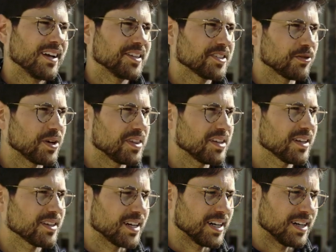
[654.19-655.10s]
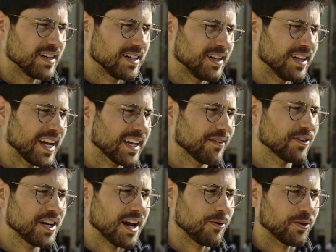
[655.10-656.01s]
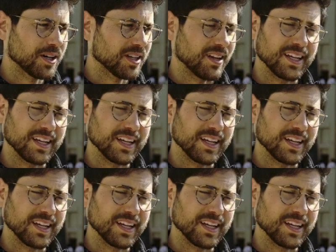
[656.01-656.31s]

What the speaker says: and so I think like every network,